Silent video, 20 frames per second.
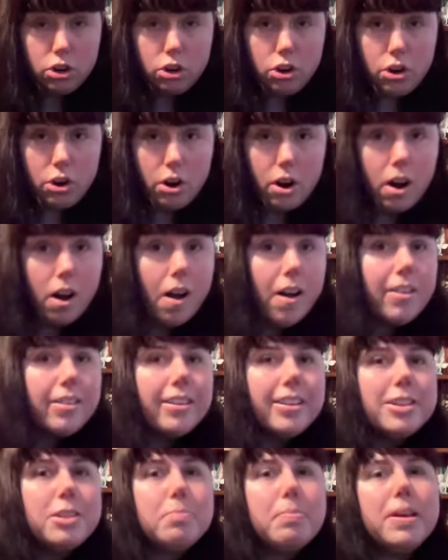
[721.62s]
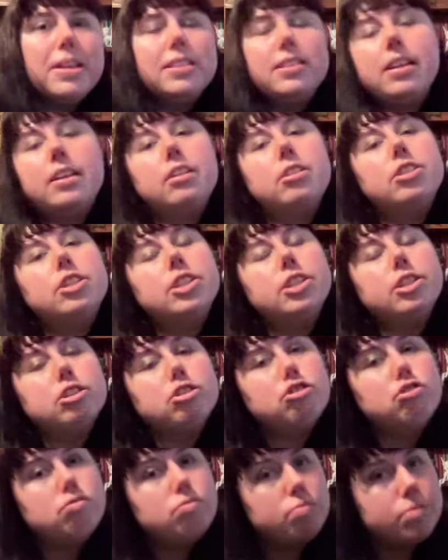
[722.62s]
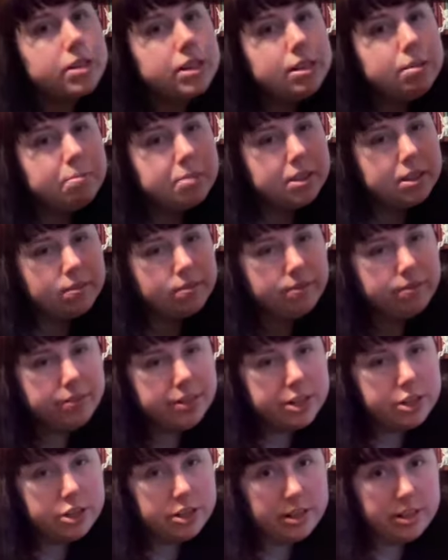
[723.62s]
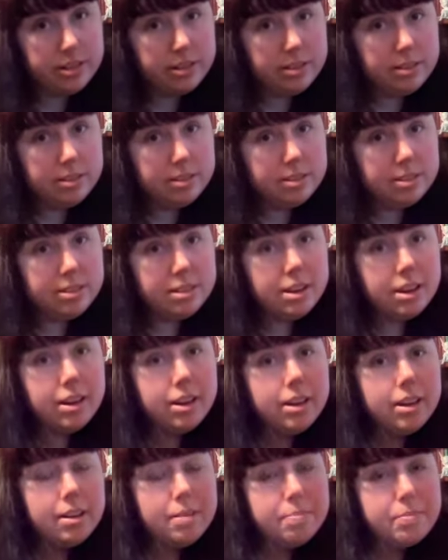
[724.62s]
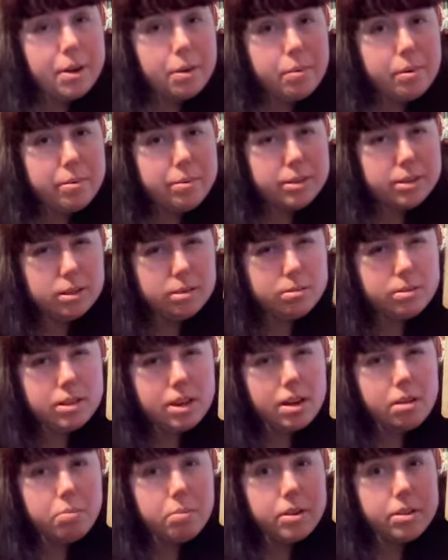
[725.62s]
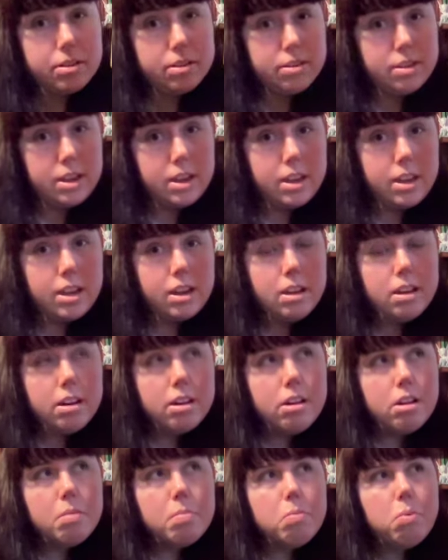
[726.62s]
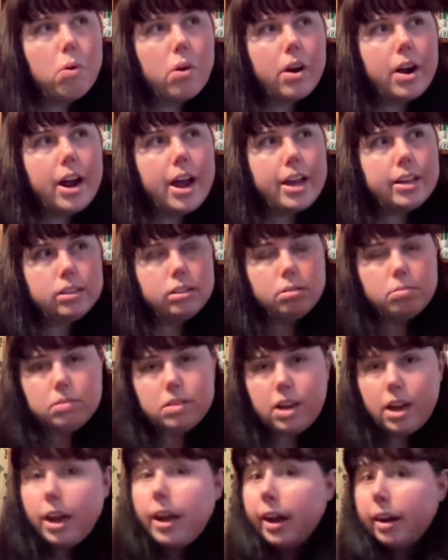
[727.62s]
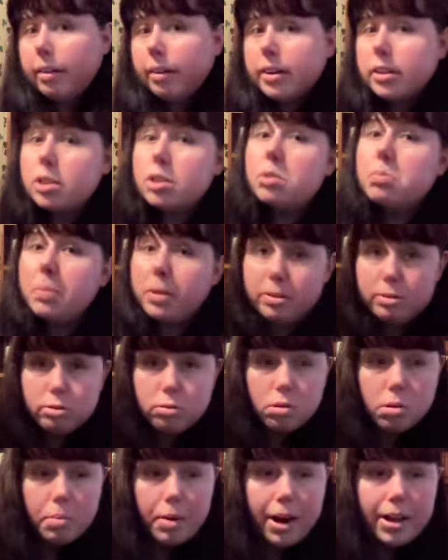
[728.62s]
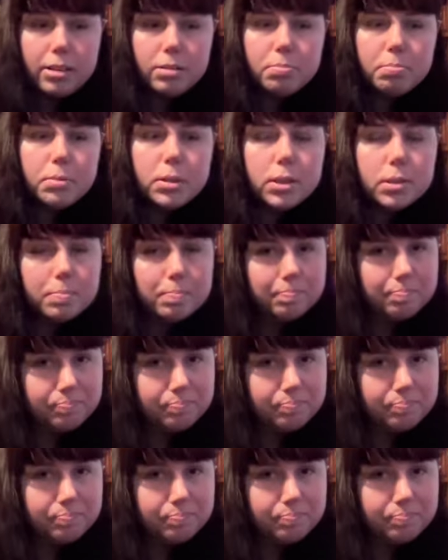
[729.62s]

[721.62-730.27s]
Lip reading: knowledge-based energy, the dreams and visions that we would associate with the more esoteric spiritual realms,